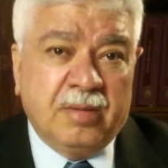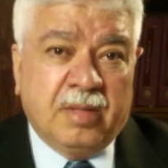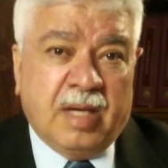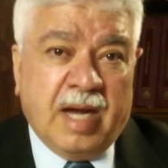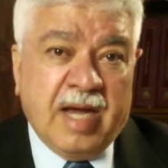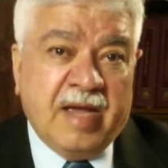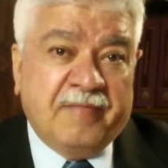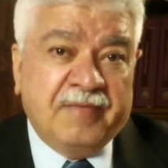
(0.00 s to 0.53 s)

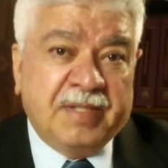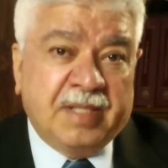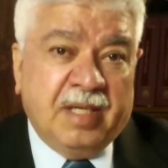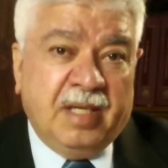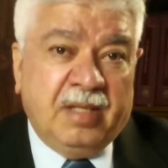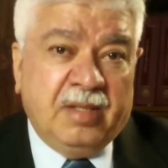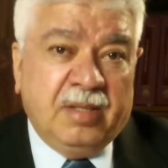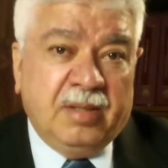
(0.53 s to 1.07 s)
I have
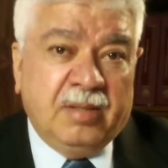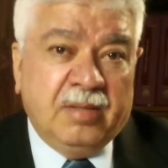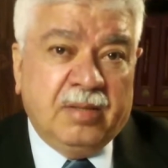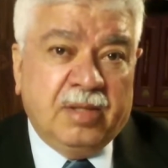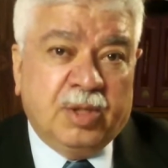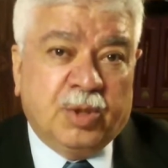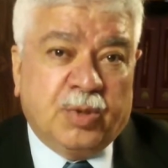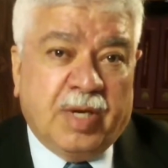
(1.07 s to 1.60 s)
seen
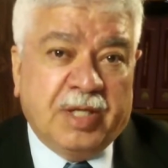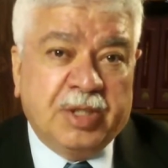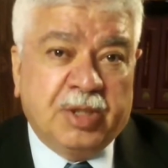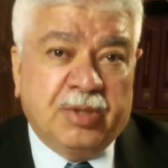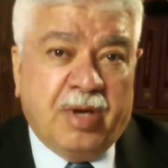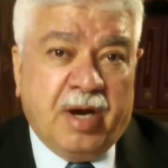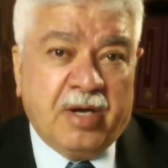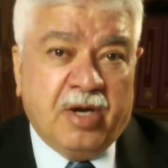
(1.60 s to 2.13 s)

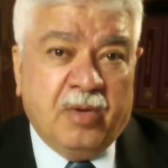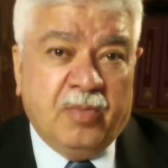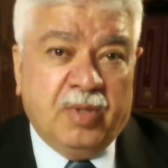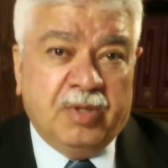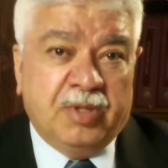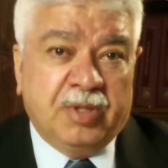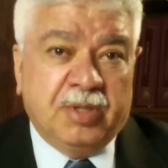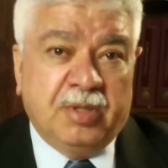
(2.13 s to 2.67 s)
trust
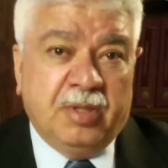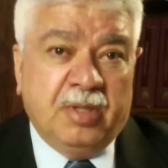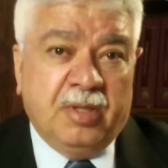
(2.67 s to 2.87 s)
documents